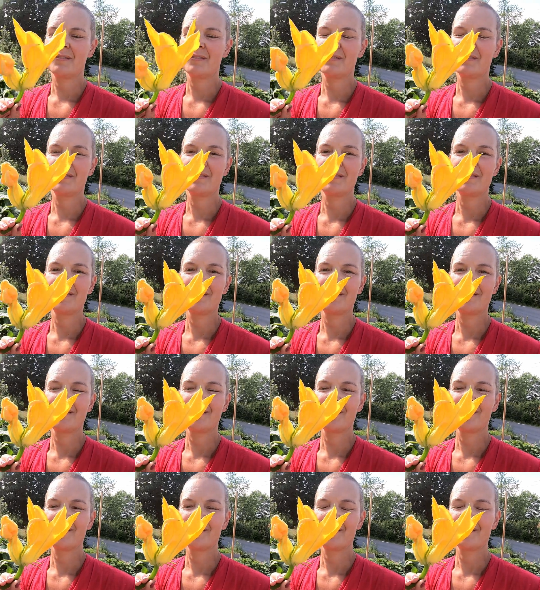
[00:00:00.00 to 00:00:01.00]

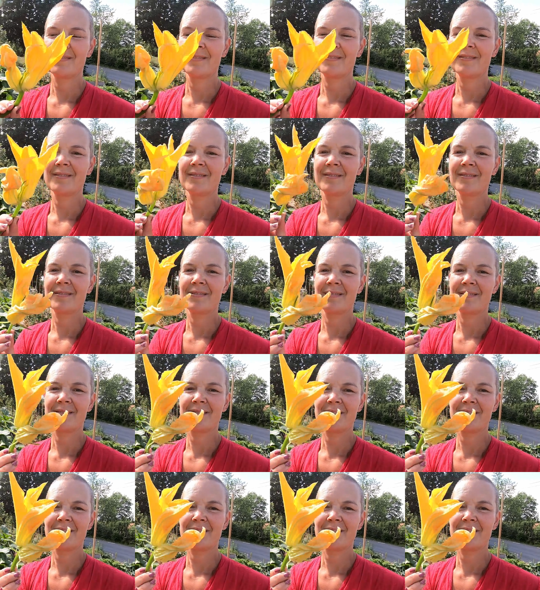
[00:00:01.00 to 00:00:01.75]
(no one is talking)